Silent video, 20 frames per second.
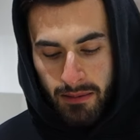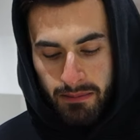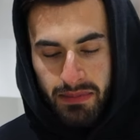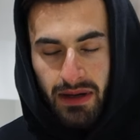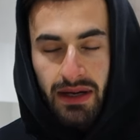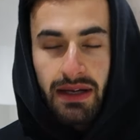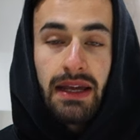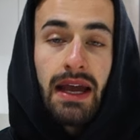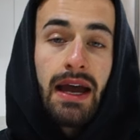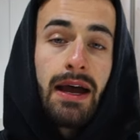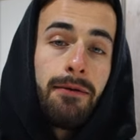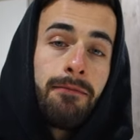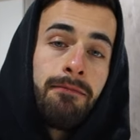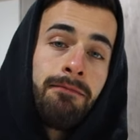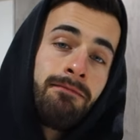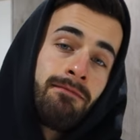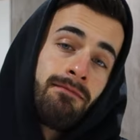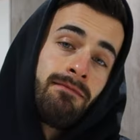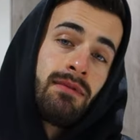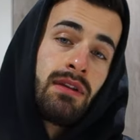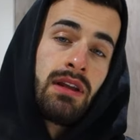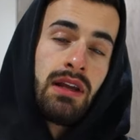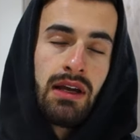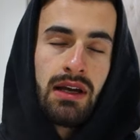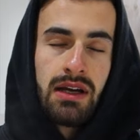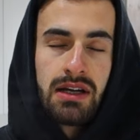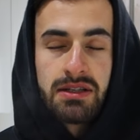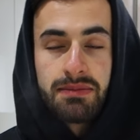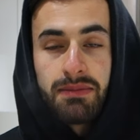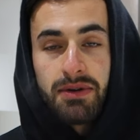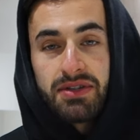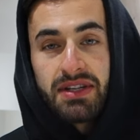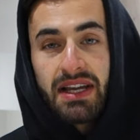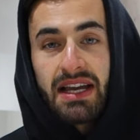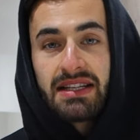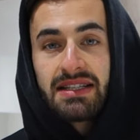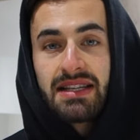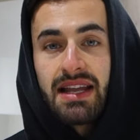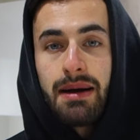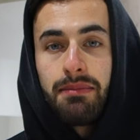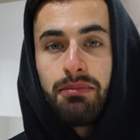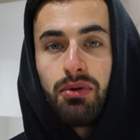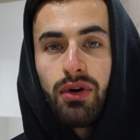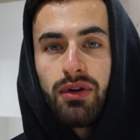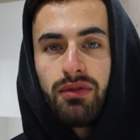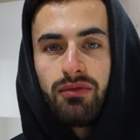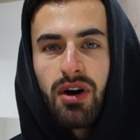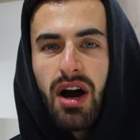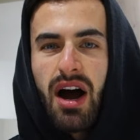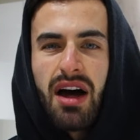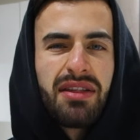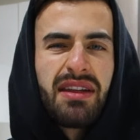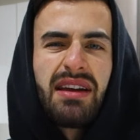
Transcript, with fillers: But yeah, I suppose it gets to that point, right?